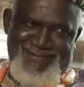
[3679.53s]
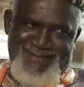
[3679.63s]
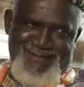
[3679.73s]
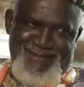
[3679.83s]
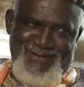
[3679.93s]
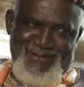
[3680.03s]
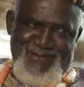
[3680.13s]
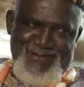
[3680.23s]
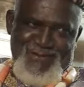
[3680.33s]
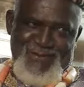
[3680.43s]
come on,
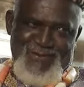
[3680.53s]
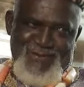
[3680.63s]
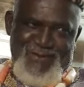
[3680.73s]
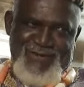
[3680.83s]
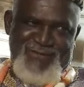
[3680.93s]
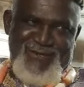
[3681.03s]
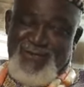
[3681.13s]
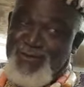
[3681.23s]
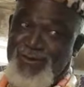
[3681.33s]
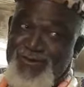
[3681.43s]
you have
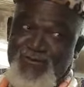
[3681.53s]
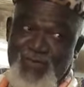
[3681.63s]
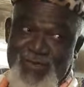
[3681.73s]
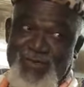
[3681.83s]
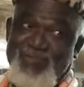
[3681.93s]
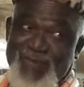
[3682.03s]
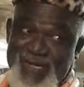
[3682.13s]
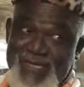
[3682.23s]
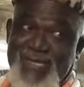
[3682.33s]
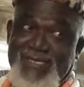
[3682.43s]
not talked with the
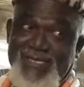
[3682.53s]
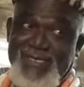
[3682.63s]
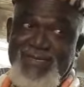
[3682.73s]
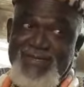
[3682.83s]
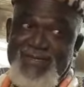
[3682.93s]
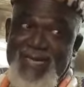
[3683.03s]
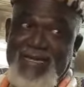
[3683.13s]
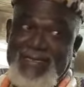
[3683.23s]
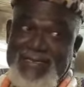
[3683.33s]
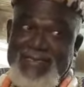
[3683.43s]
princess
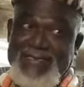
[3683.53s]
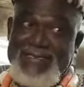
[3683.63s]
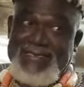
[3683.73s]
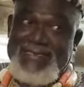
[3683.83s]
yet.